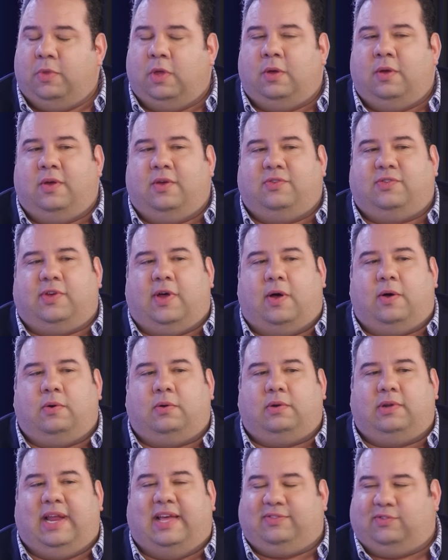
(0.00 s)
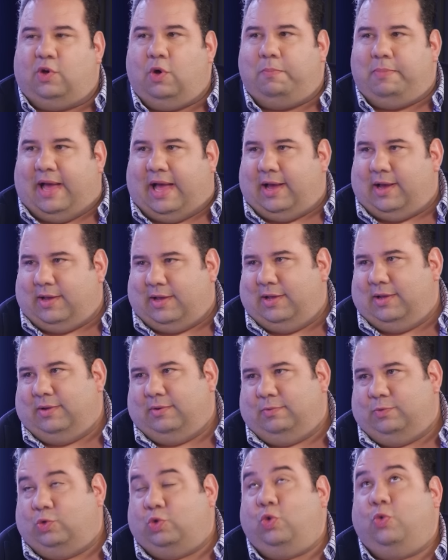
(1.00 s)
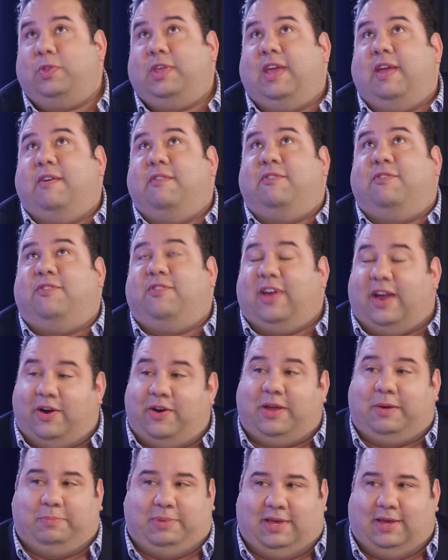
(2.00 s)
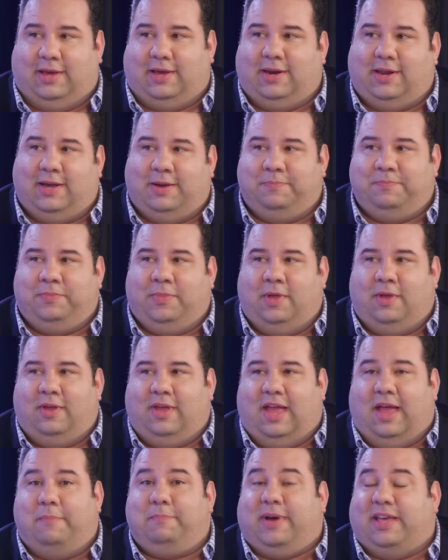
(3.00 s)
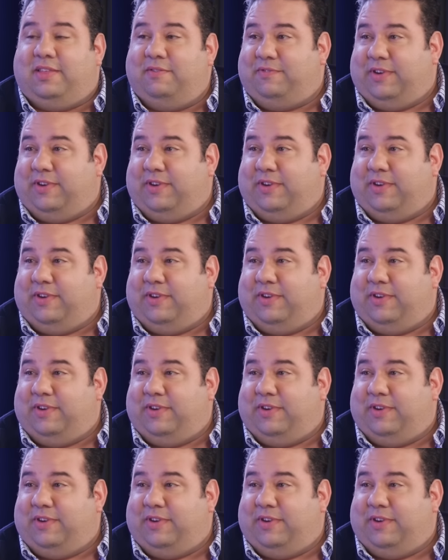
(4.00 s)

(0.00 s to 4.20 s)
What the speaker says: Yeah. So let's go back to the very beginning. And by the